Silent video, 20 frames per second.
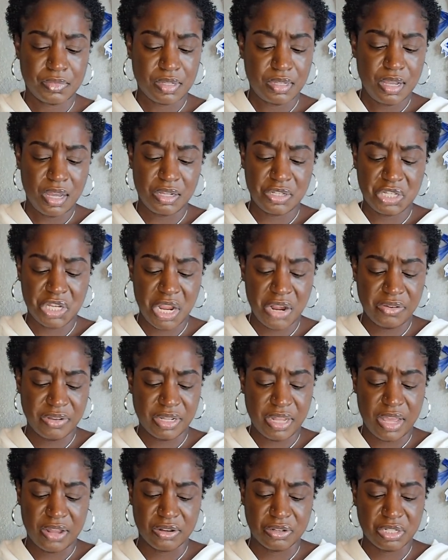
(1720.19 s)
Yeah,
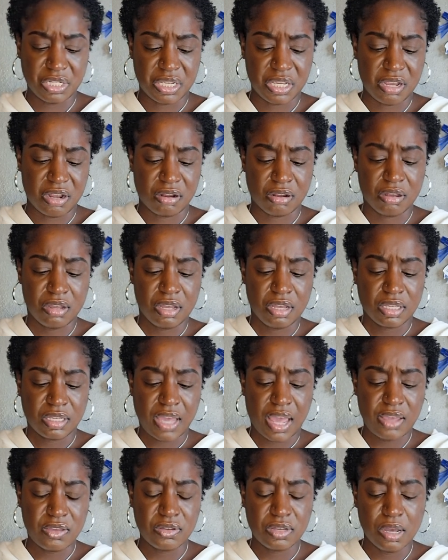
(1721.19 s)
Chariot energy here.
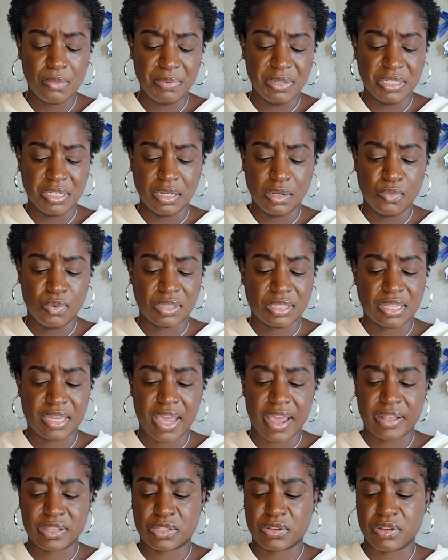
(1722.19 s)
Okay, you could be dealing with the
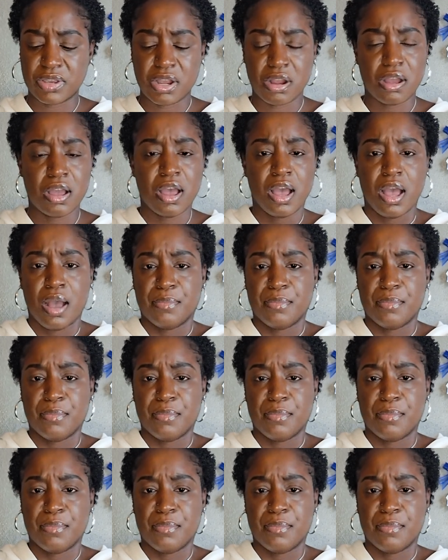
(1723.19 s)
Cancer here,